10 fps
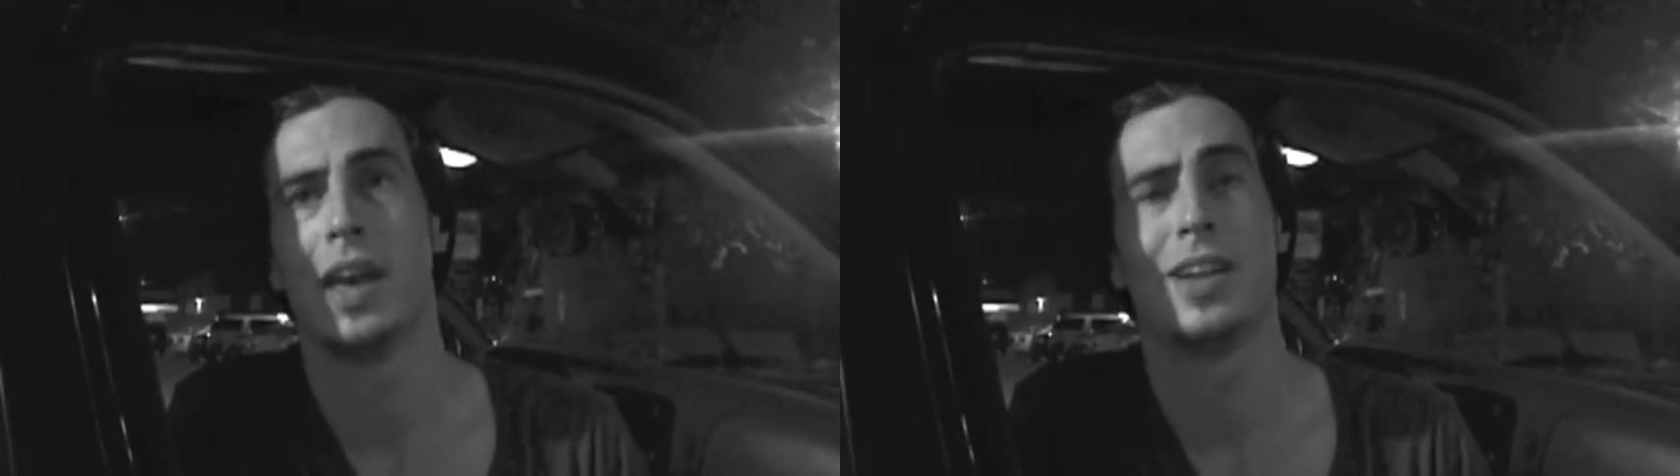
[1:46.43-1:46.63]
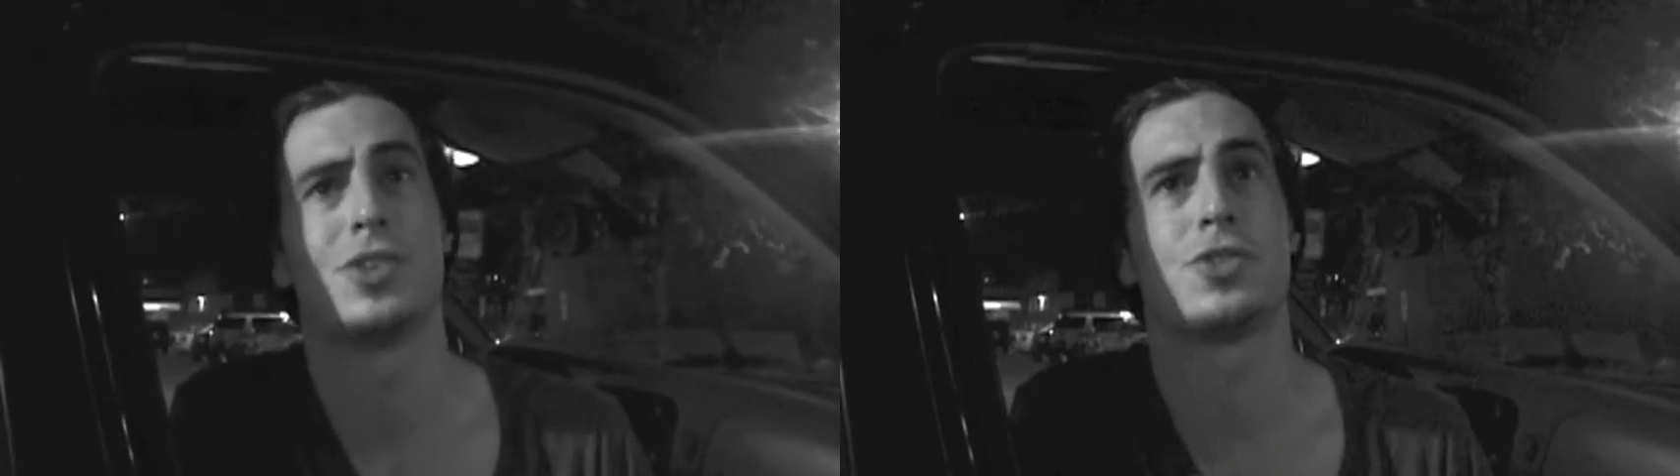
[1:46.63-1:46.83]

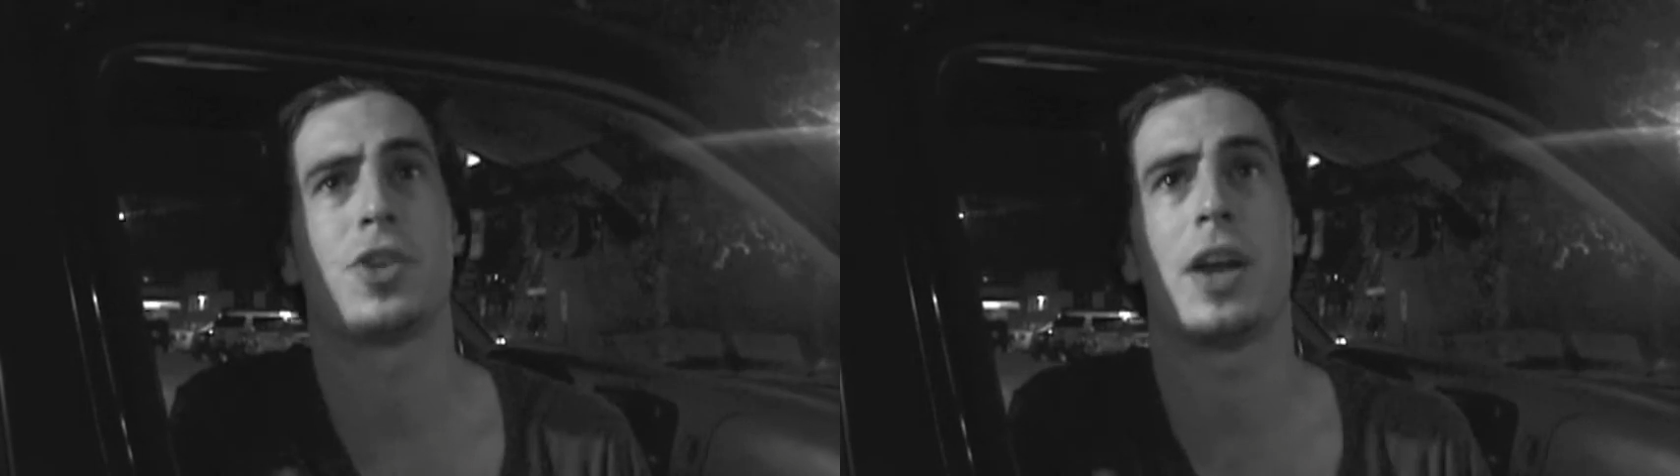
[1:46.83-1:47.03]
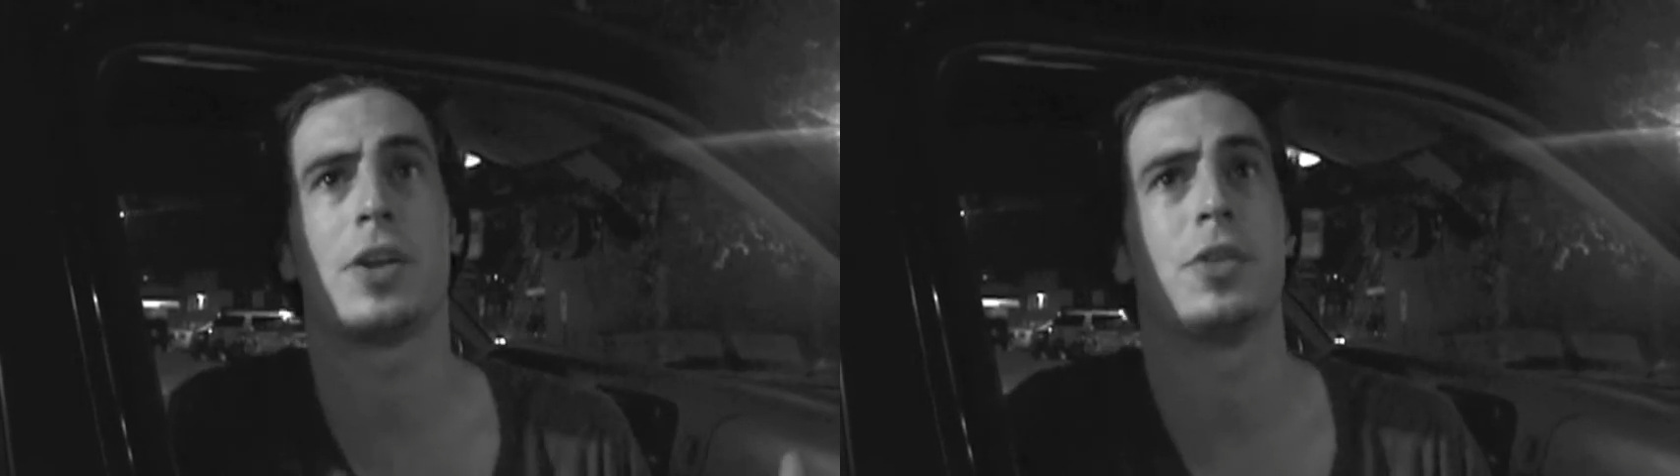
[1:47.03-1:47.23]
and just
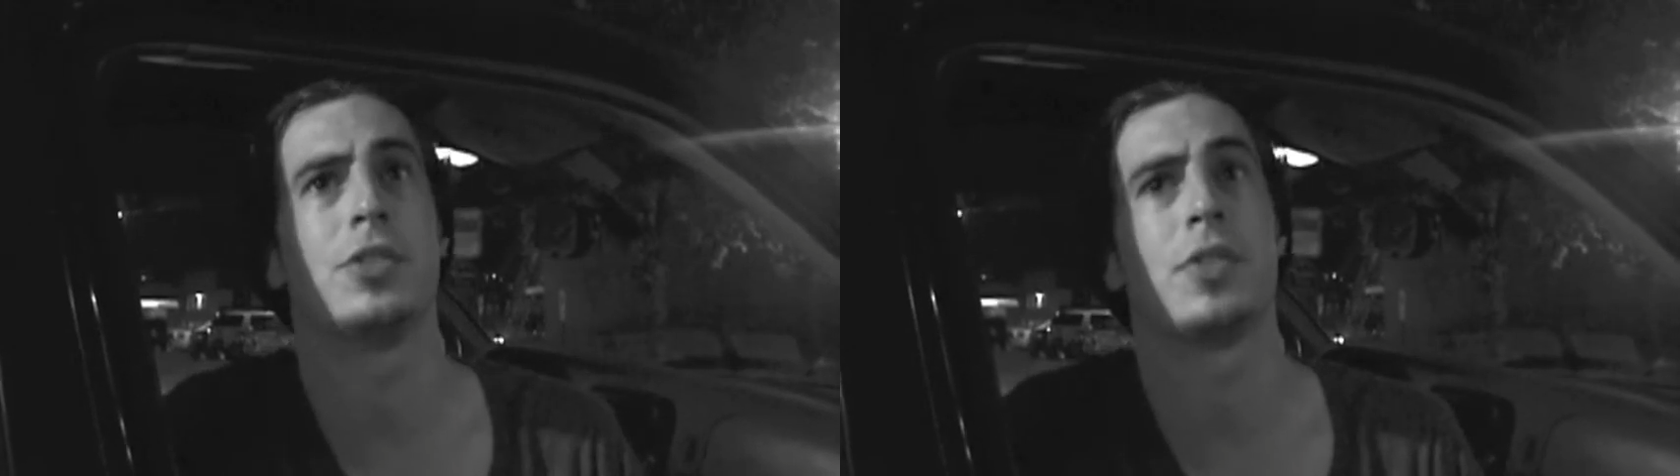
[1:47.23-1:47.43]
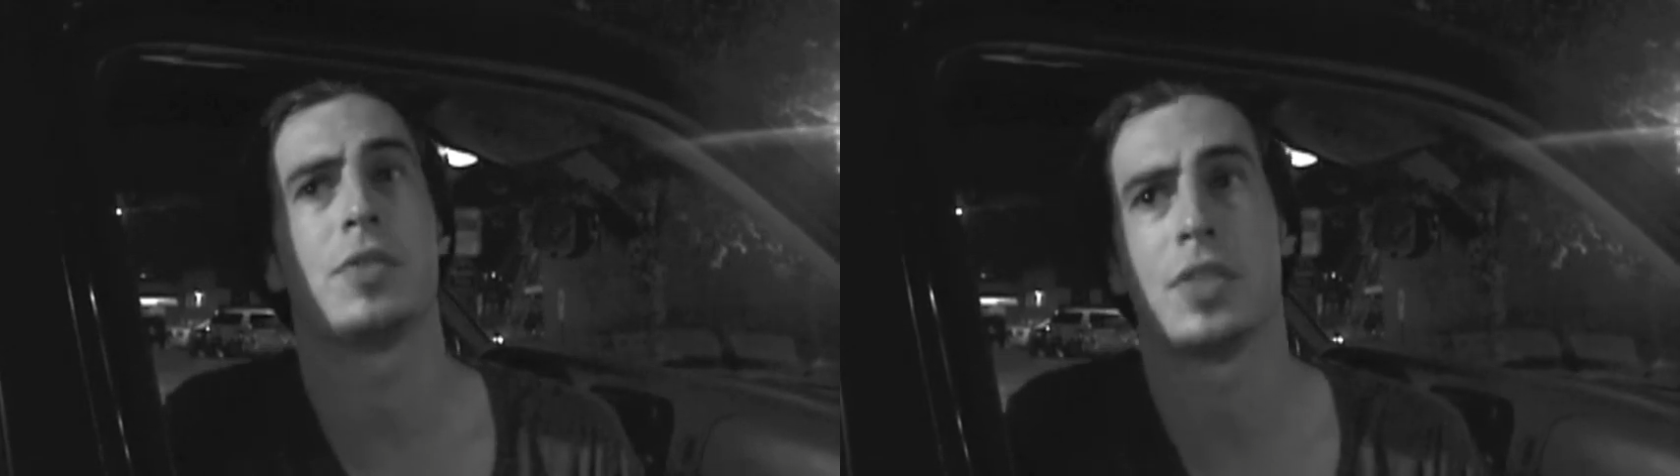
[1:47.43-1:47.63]
trying all
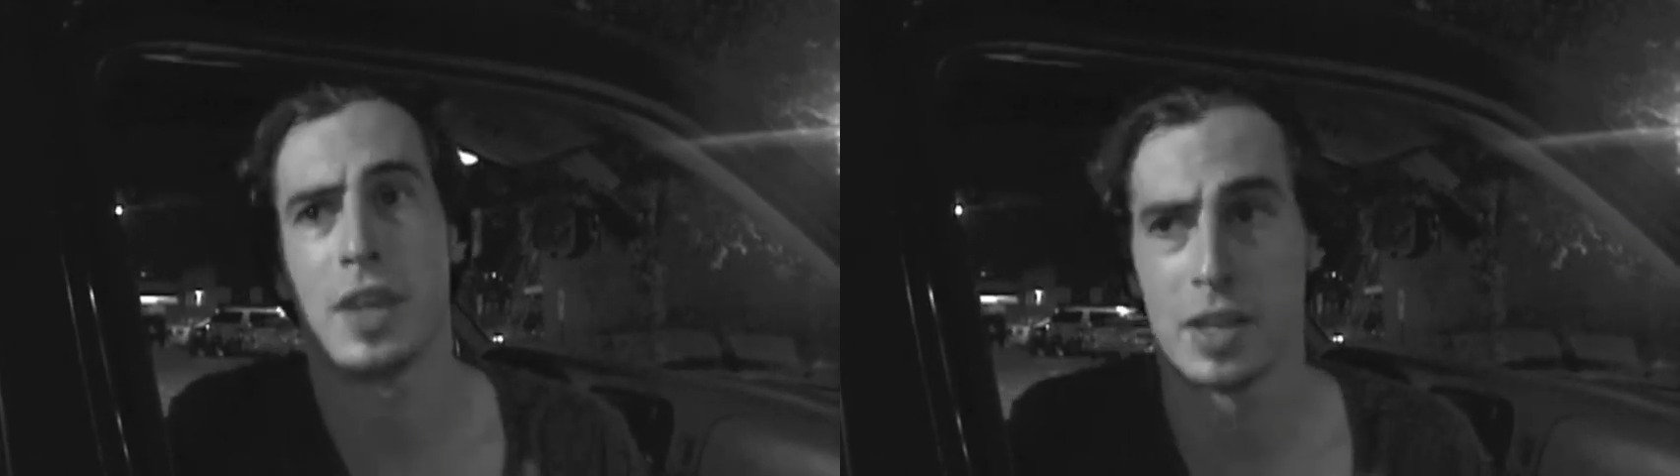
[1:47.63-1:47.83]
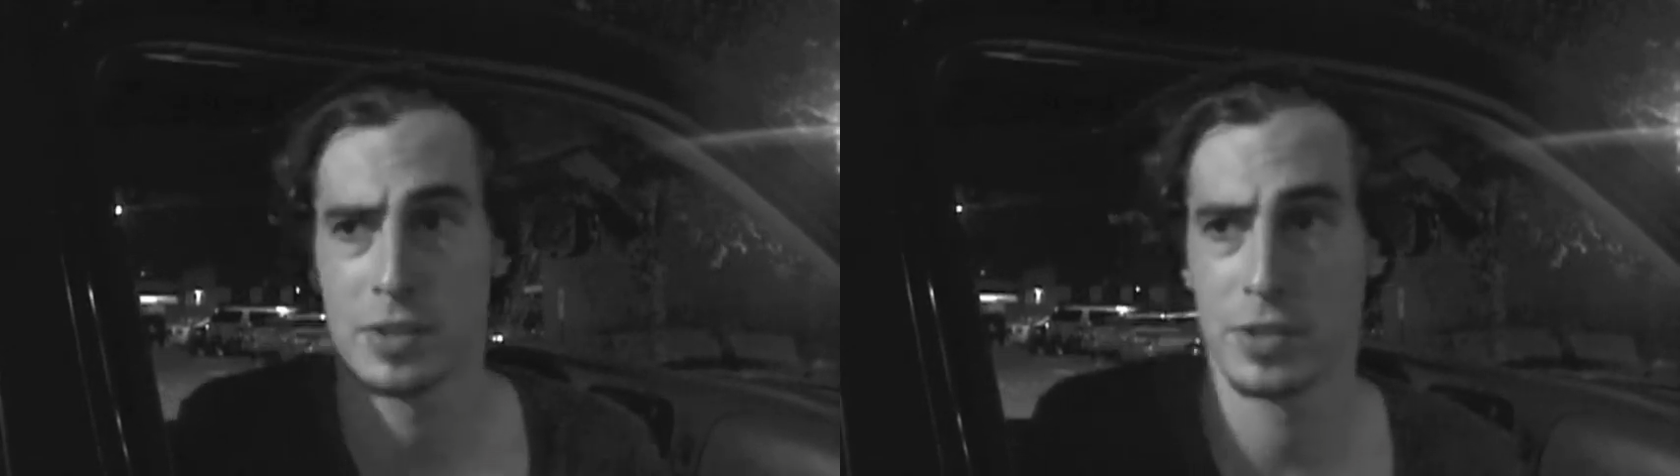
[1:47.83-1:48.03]
these different
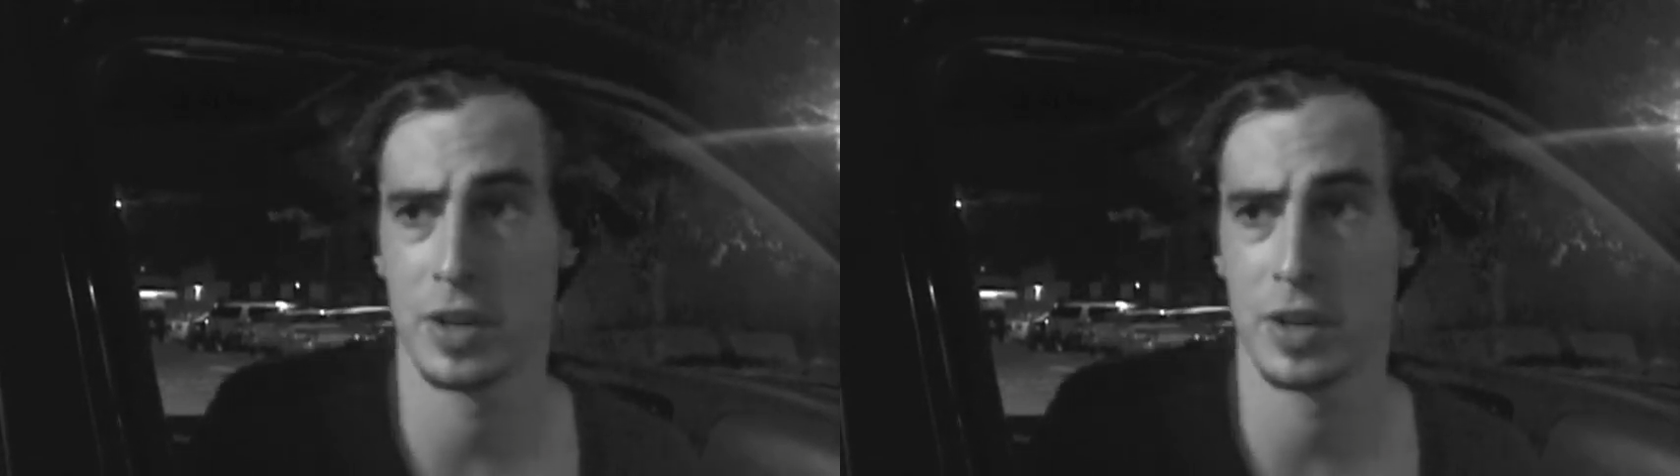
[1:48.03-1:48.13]
things.